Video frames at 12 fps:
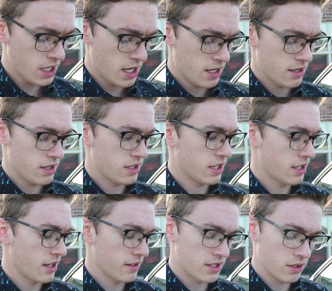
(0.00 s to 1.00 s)
and they said
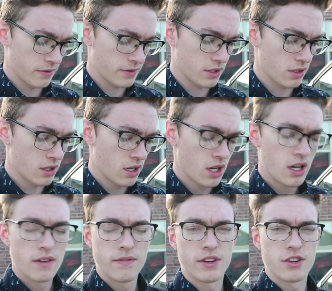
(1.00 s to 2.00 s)
they still have to
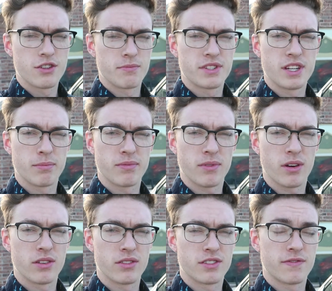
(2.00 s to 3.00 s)
finish
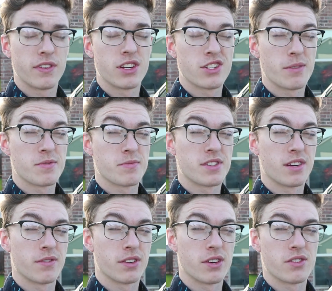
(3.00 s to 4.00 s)
up some
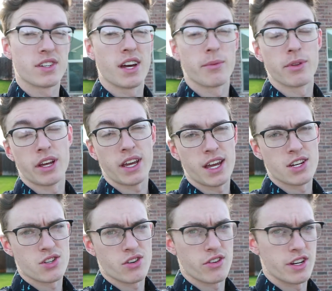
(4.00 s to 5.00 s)
stuff on their side with like
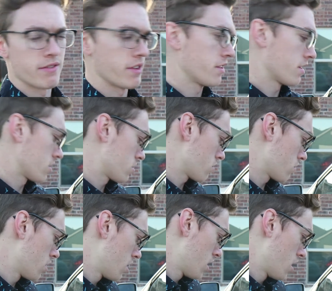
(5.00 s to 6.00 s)
HR and everything to
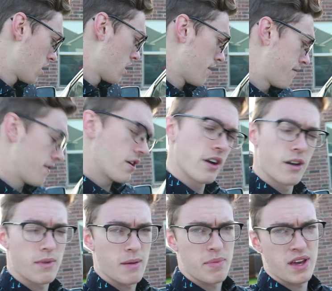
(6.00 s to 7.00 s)
figure
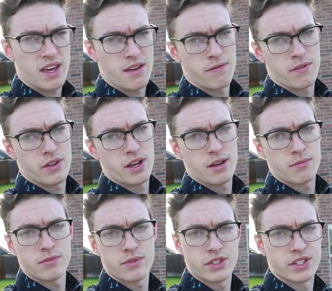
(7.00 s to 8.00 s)
out my pay for
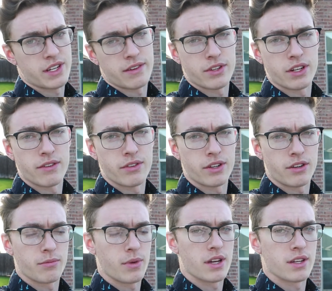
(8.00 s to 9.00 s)
that, since I've done everything
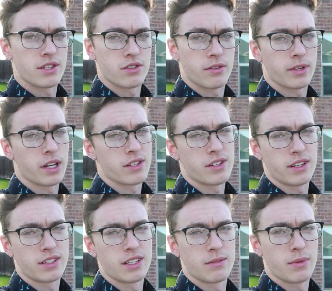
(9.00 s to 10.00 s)
on my end. So I'm going to
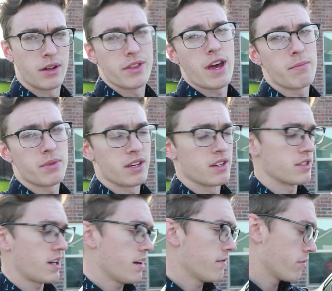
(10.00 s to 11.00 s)
talk to them about that,
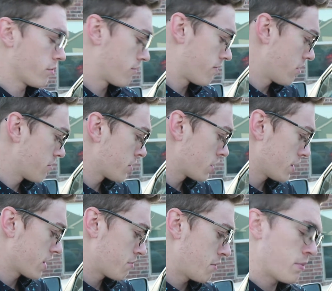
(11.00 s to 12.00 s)
because I would very much
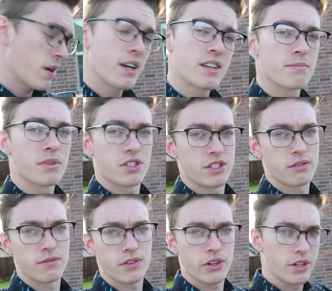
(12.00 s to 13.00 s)
like to be paid as much as I
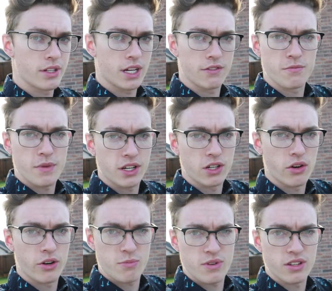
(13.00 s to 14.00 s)
would very like for my
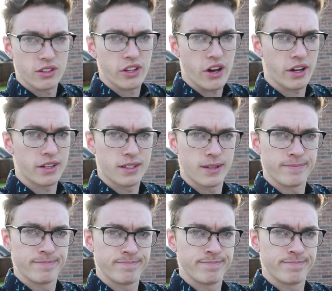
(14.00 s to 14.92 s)
car to be unlocked.